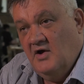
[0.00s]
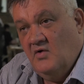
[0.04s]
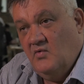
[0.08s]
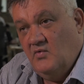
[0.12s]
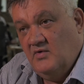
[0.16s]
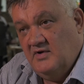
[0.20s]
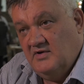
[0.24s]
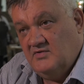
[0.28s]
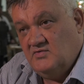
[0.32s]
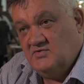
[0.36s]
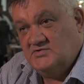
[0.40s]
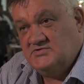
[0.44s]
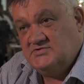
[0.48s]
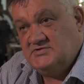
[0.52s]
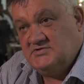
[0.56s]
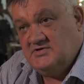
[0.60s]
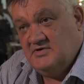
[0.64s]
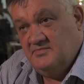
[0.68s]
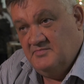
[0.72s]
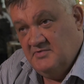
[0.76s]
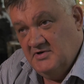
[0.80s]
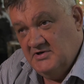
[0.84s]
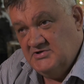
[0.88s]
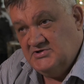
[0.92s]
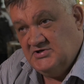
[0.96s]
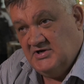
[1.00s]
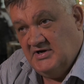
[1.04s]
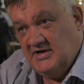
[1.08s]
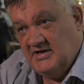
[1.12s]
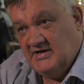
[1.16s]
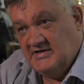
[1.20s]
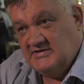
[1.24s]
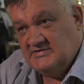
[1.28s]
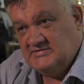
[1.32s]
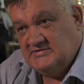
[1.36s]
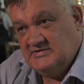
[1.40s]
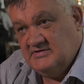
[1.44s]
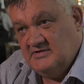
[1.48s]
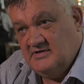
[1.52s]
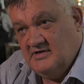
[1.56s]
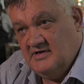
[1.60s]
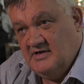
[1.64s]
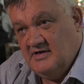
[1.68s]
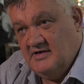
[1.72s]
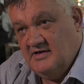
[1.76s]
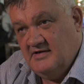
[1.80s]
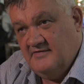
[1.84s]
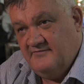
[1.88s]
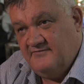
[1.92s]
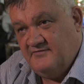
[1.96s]
when it was commercialized
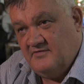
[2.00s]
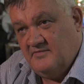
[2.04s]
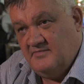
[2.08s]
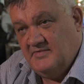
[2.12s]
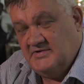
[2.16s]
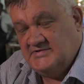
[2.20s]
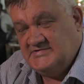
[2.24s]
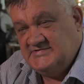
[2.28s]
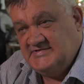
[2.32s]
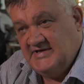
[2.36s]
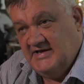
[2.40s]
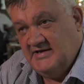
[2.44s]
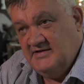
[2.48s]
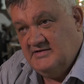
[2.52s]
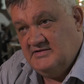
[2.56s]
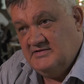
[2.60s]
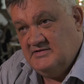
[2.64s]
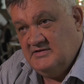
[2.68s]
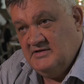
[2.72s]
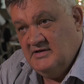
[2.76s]
from a state